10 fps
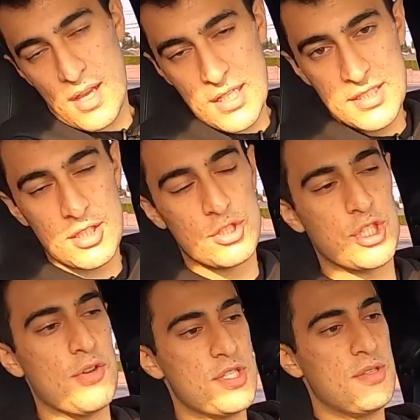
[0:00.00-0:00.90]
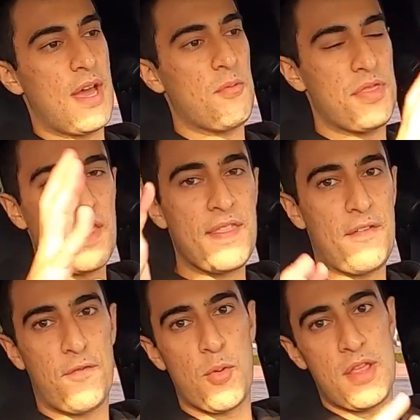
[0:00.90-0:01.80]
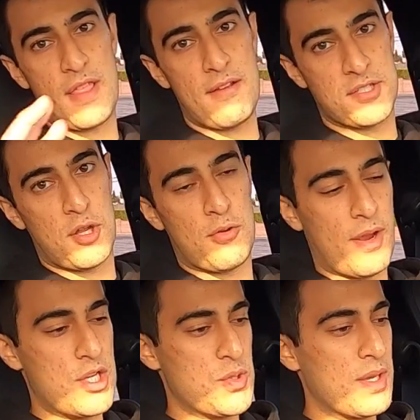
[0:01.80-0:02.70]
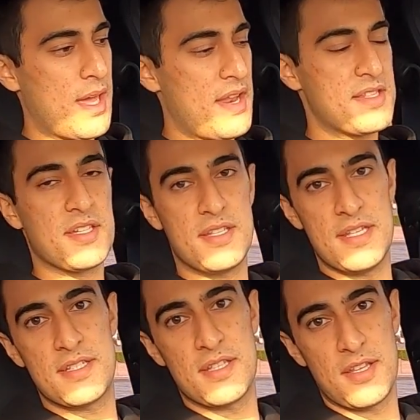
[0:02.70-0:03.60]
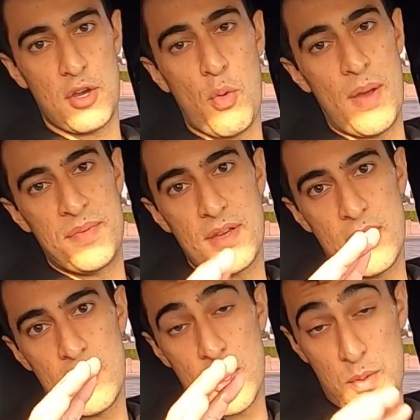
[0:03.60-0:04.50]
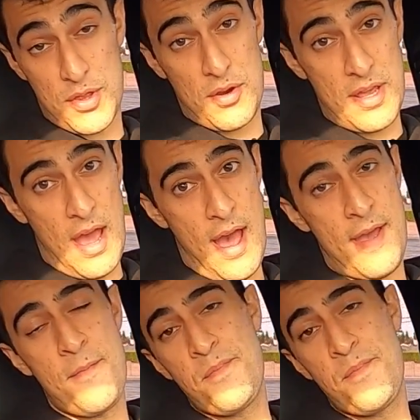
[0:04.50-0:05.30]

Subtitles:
it still shows you that within that $40,000 range, you can get into a decently equipped 330i.